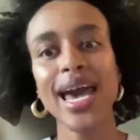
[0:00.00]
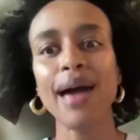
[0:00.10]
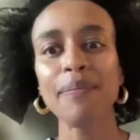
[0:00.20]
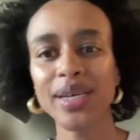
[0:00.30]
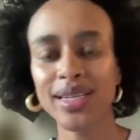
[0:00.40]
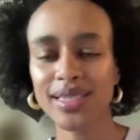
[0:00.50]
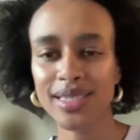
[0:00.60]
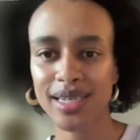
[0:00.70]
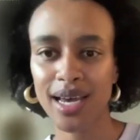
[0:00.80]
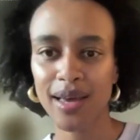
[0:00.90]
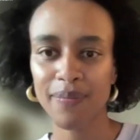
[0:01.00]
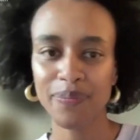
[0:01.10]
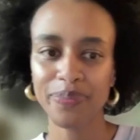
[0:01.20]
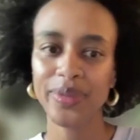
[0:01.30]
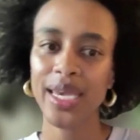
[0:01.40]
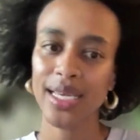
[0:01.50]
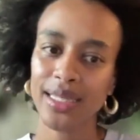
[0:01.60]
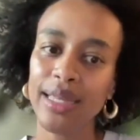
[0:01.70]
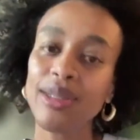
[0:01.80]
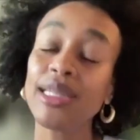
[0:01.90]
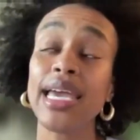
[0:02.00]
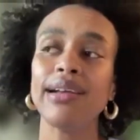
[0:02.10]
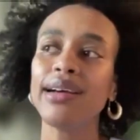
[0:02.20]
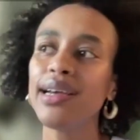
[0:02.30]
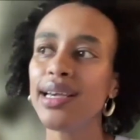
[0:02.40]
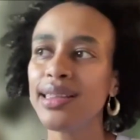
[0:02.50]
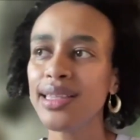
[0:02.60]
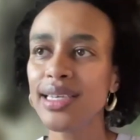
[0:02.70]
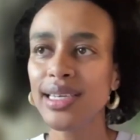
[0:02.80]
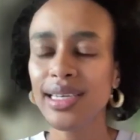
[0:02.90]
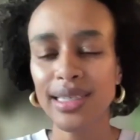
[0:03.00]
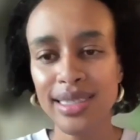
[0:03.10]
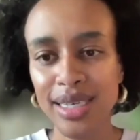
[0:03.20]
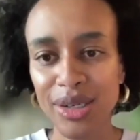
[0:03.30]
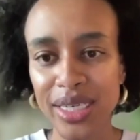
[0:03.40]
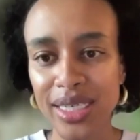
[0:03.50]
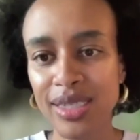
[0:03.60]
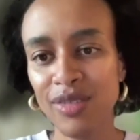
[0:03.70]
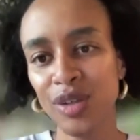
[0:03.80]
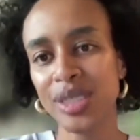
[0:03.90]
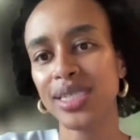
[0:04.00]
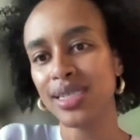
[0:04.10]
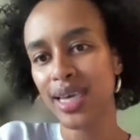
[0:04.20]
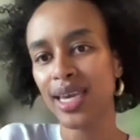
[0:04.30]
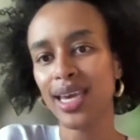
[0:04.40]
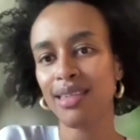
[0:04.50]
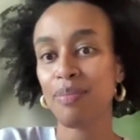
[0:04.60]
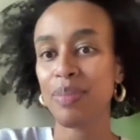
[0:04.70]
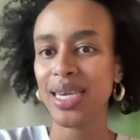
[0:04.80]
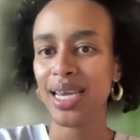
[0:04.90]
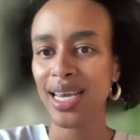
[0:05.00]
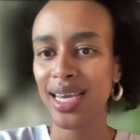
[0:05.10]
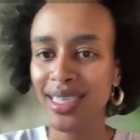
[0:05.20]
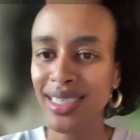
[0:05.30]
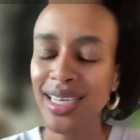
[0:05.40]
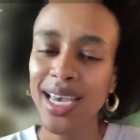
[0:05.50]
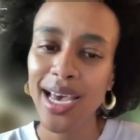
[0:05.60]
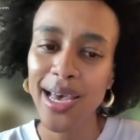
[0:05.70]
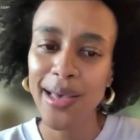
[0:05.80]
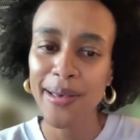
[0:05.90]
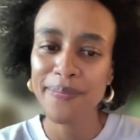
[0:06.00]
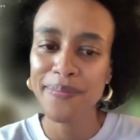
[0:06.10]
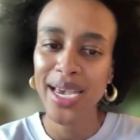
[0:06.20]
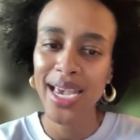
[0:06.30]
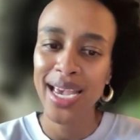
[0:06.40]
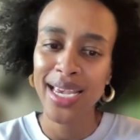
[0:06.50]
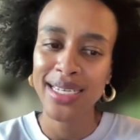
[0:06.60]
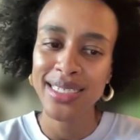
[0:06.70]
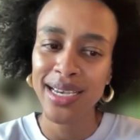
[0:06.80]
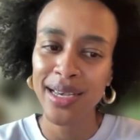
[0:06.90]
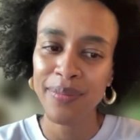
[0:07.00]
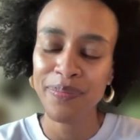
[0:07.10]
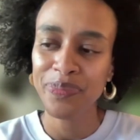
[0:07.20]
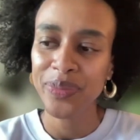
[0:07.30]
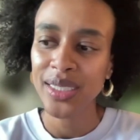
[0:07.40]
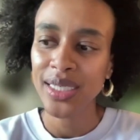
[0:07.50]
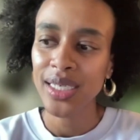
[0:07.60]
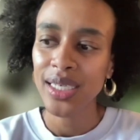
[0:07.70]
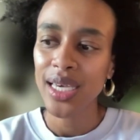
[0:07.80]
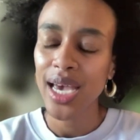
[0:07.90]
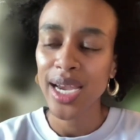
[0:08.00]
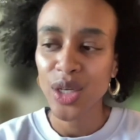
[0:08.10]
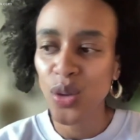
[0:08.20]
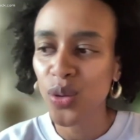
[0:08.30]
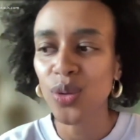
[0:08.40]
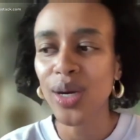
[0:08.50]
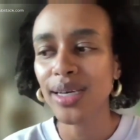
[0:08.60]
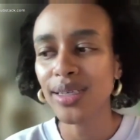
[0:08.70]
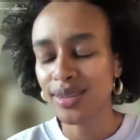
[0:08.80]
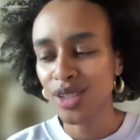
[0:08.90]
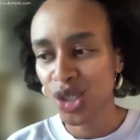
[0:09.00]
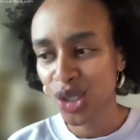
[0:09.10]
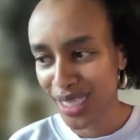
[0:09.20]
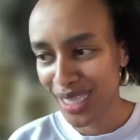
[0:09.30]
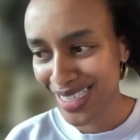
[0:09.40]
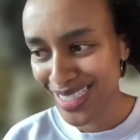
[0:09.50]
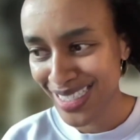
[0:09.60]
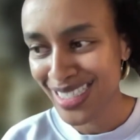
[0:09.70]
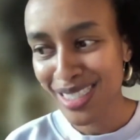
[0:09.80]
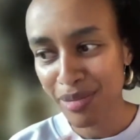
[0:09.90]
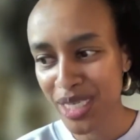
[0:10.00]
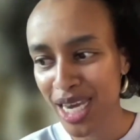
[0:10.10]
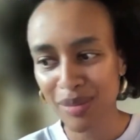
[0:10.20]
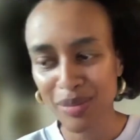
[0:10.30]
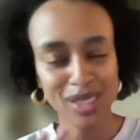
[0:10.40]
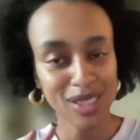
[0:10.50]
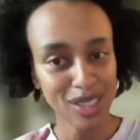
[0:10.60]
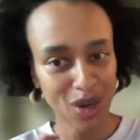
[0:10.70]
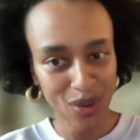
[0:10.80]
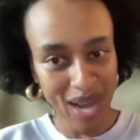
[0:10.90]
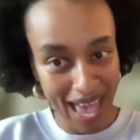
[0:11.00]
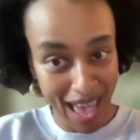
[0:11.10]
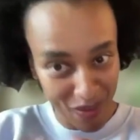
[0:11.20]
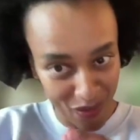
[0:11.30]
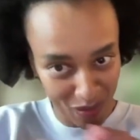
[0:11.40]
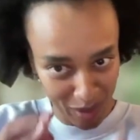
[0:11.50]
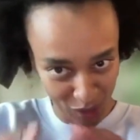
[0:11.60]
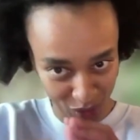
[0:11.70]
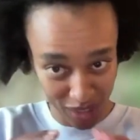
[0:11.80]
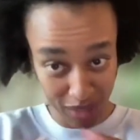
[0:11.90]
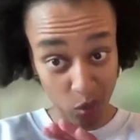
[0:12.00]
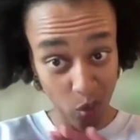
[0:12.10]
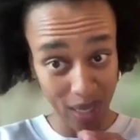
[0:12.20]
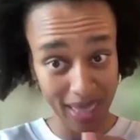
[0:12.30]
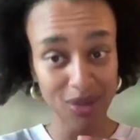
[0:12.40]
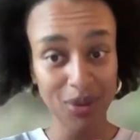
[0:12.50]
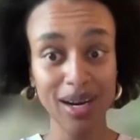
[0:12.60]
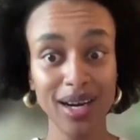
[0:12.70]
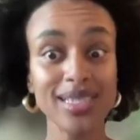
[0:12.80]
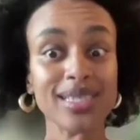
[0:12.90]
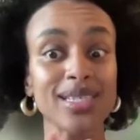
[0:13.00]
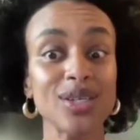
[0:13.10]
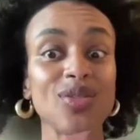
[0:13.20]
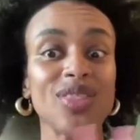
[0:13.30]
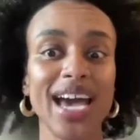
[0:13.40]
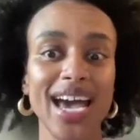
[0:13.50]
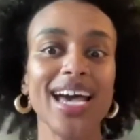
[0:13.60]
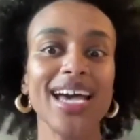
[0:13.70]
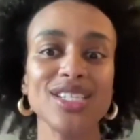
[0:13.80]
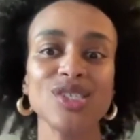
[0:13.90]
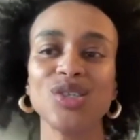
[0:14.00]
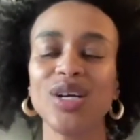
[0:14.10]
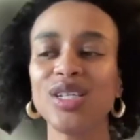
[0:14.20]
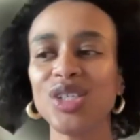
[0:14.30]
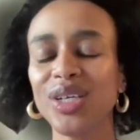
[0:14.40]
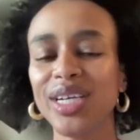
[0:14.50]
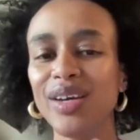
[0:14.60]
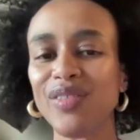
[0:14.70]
happened, like l later in the series versus like at the beginning. And I know journalists sometimes don't have much freedom with regards to that structuring